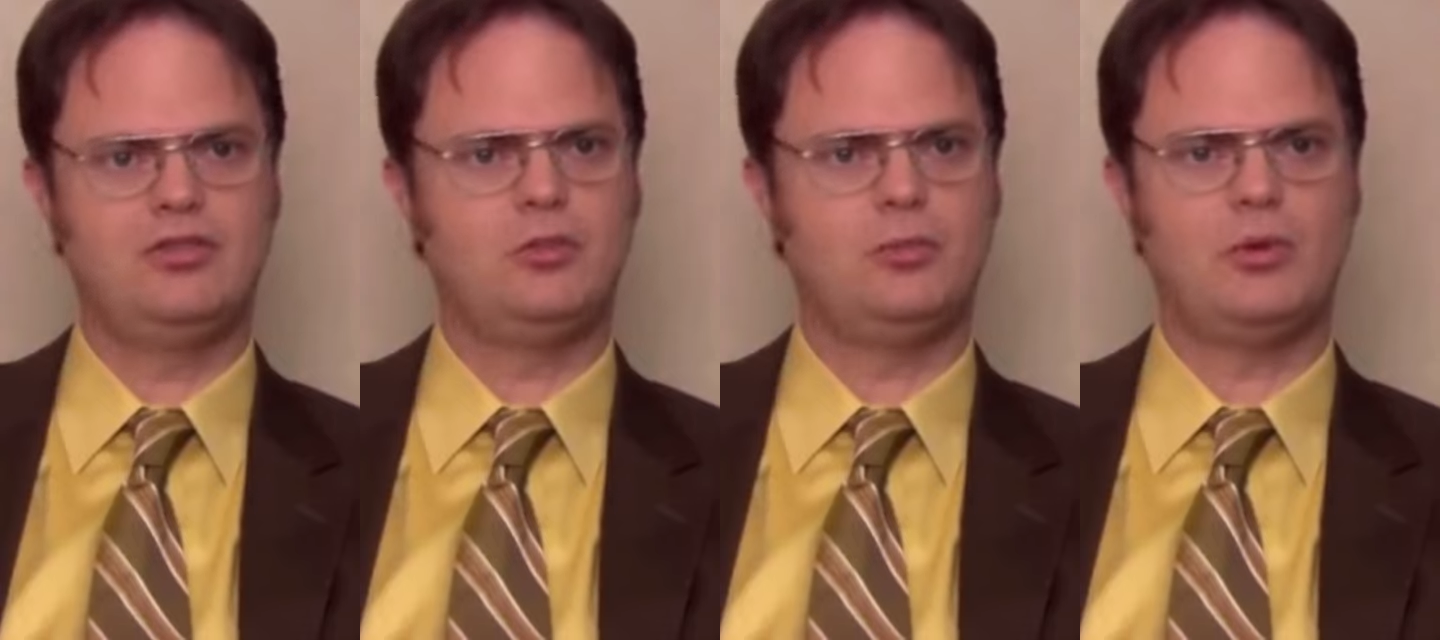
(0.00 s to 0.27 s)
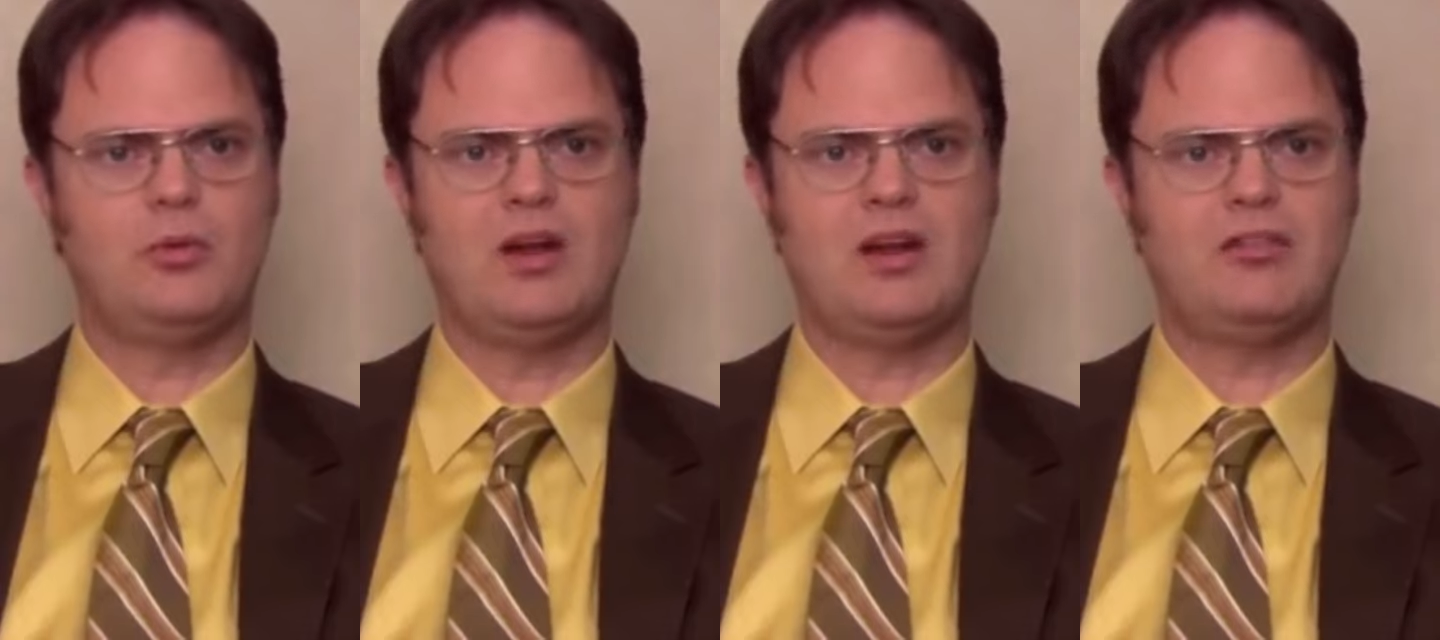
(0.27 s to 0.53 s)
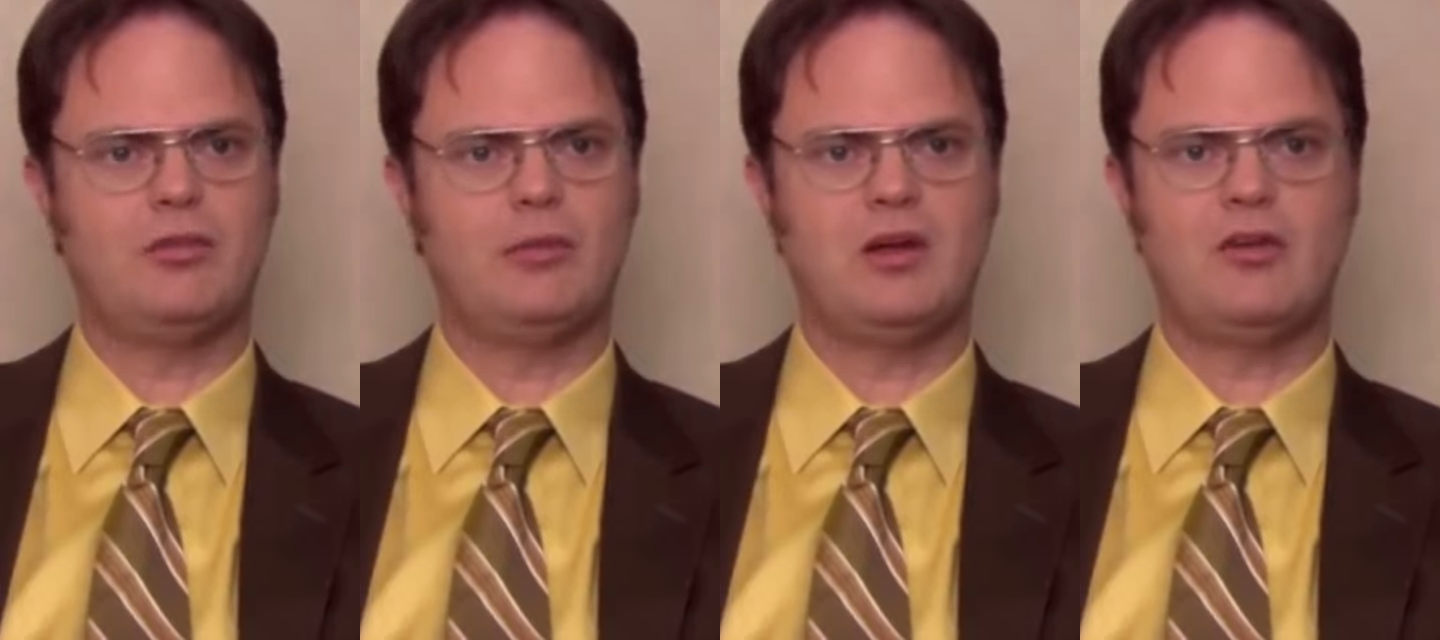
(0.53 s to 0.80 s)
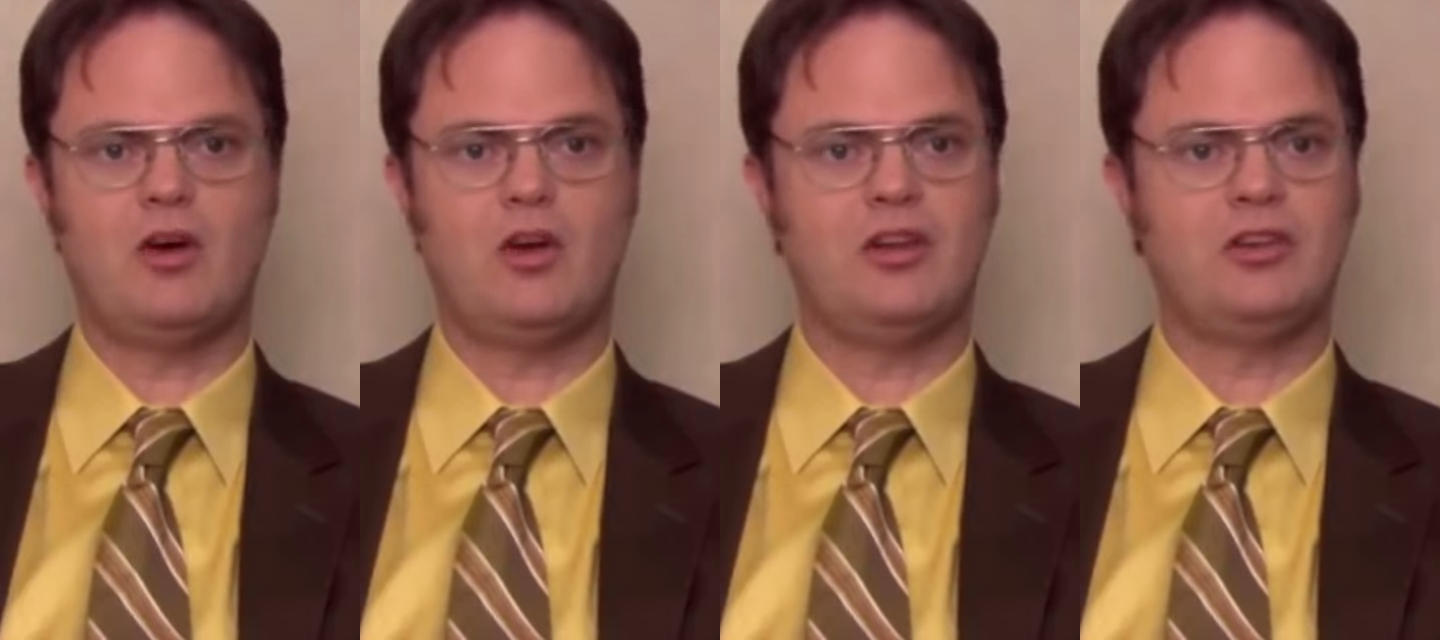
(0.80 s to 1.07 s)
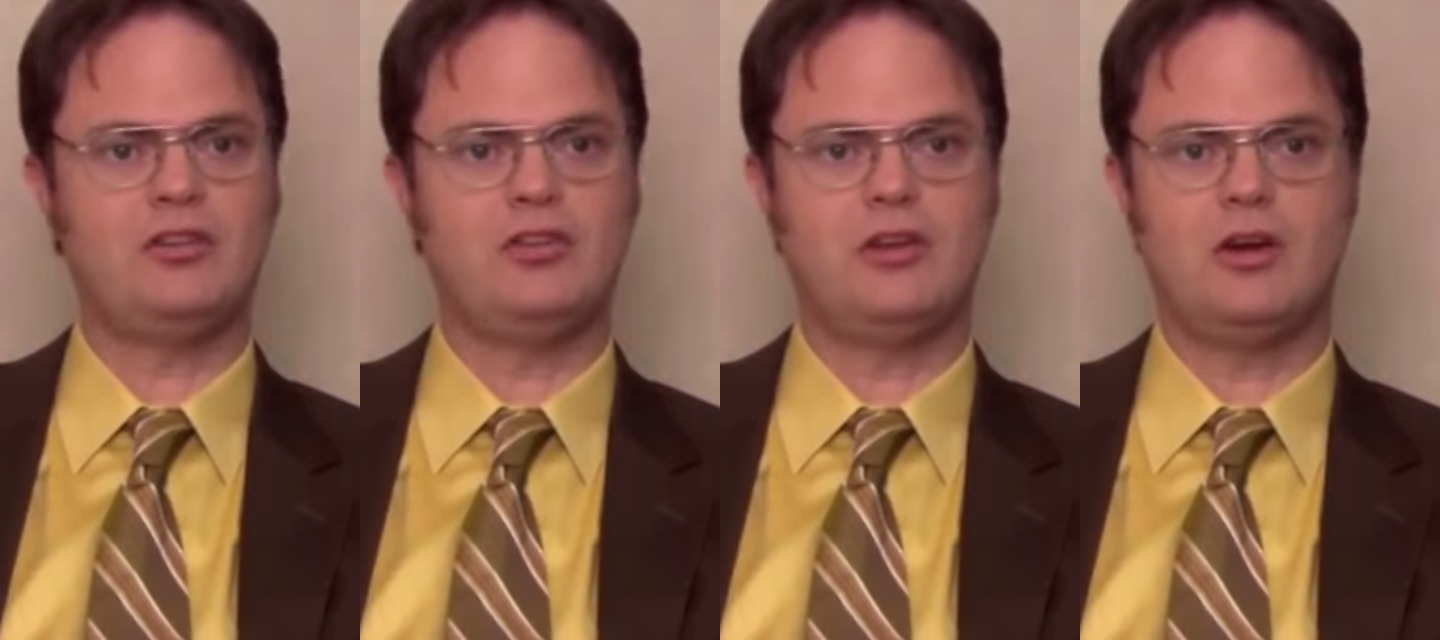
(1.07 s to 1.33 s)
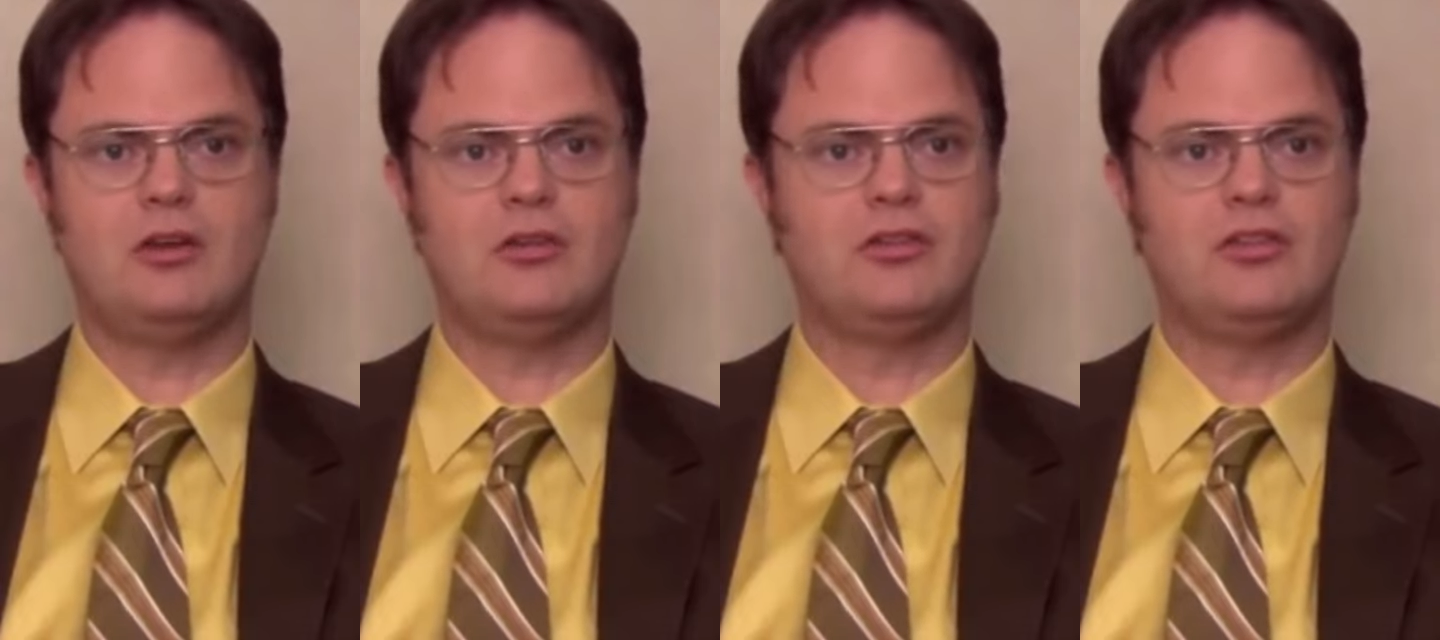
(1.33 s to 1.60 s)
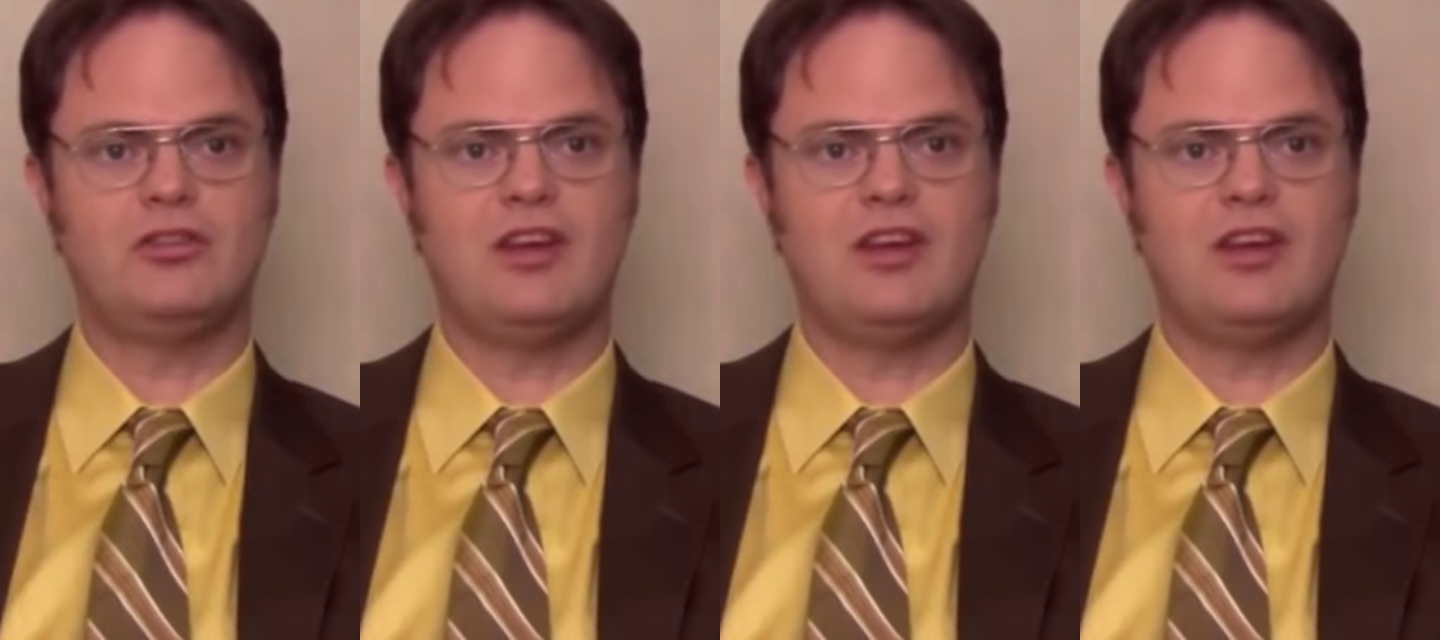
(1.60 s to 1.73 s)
She's been waiting for me all these years.